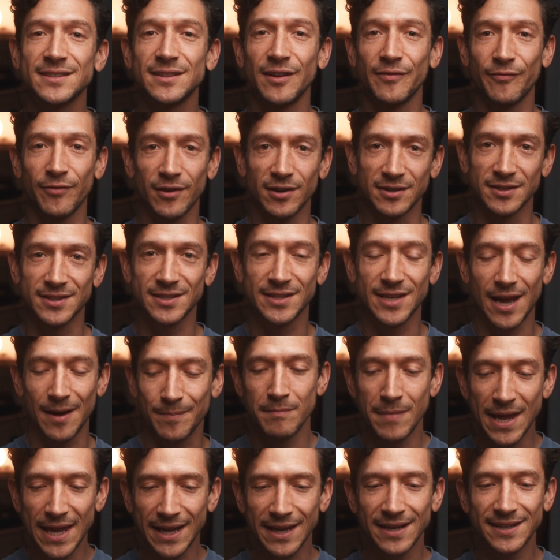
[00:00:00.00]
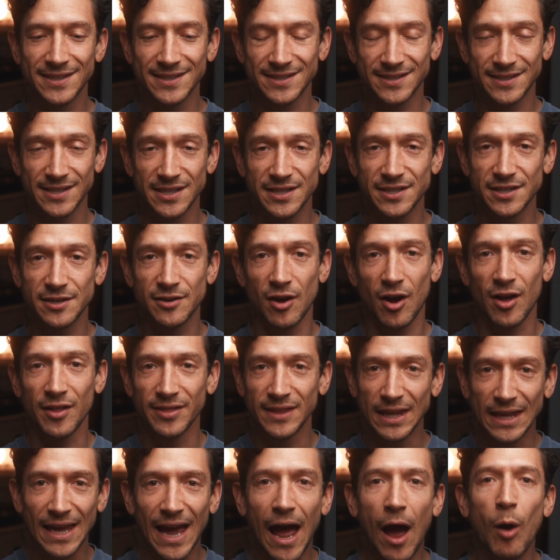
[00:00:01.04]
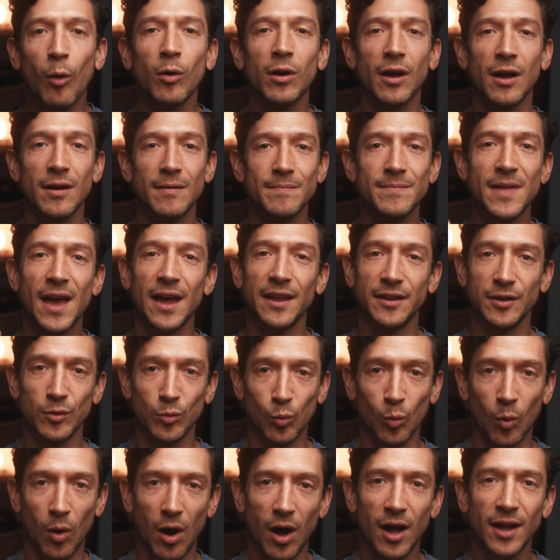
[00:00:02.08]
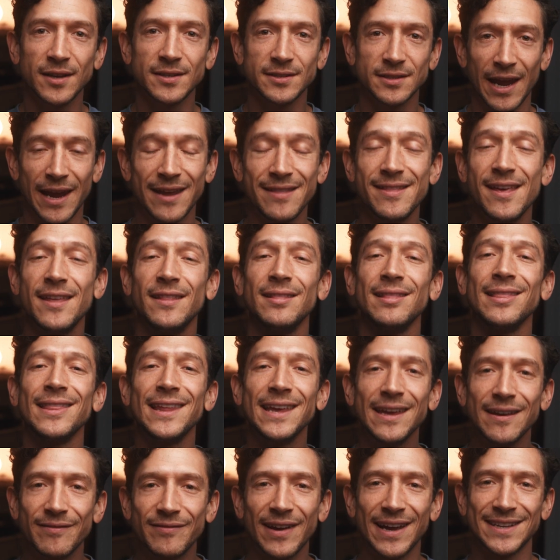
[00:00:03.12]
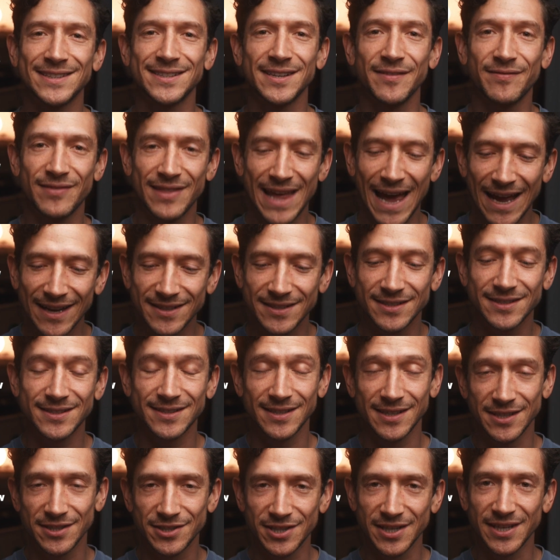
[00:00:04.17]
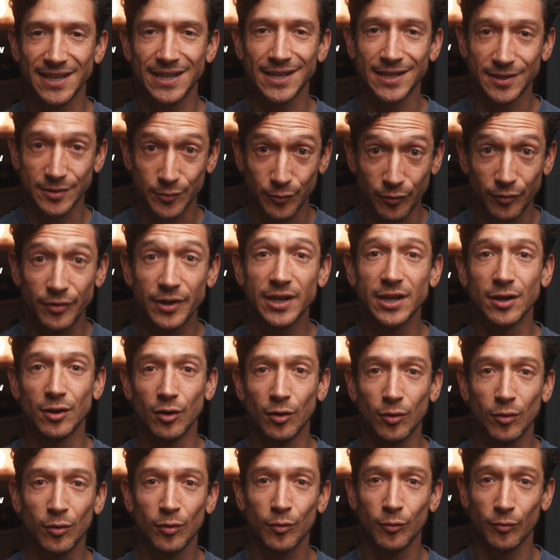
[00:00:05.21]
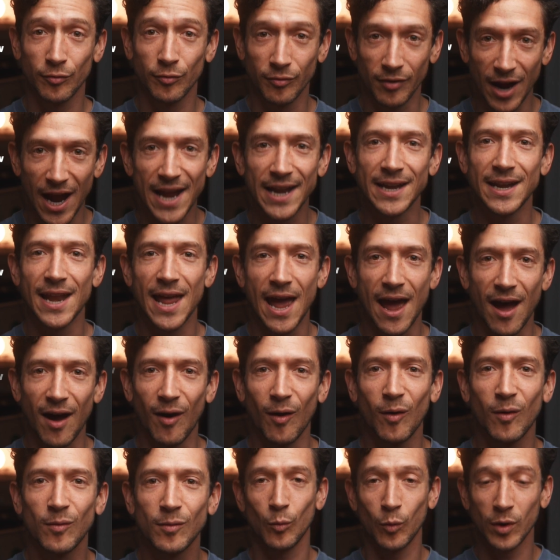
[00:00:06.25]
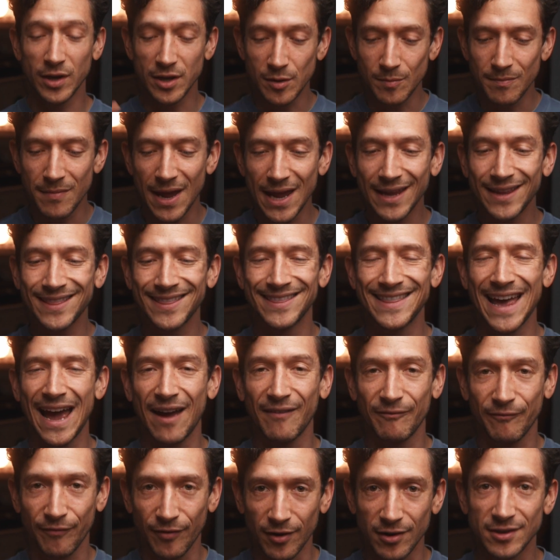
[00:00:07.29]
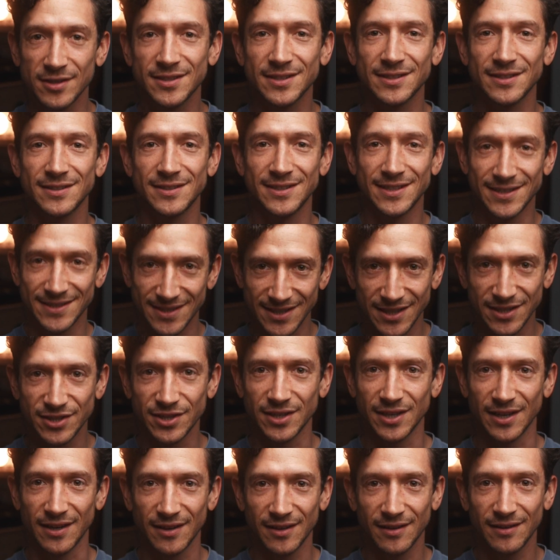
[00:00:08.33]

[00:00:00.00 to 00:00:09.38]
the first step. Make a decision on the outcome that you want and then live as if that decision is real right now. When you make that first decision,